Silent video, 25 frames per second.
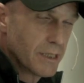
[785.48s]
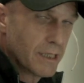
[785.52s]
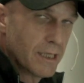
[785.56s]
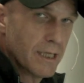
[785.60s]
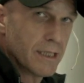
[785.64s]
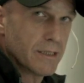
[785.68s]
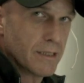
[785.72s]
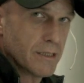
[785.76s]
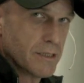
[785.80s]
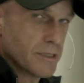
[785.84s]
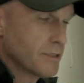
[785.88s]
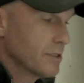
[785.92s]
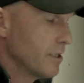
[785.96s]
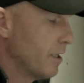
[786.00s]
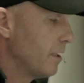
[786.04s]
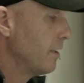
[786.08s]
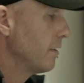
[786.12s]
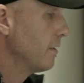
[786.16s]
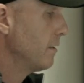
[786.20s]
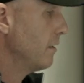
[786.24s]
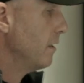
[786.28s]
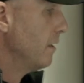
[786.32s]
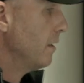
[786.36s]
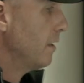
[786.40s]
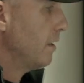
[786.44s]
to get this done
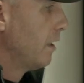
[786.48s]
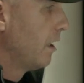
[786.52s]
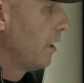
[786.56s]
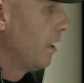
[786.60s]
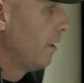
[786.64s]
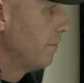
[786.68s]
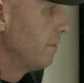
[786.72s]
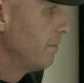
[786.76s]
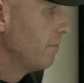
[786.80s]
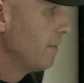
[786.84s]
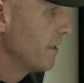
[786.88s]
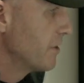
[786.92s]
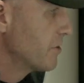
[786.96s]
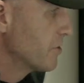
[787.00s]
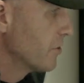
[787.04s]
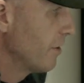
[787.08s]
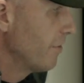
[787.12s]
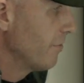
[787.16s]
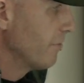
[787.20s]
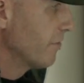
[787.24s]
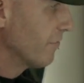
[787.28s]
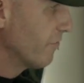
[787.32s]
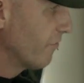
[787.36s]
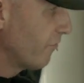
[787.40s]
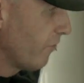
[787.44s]
um, and make sure everything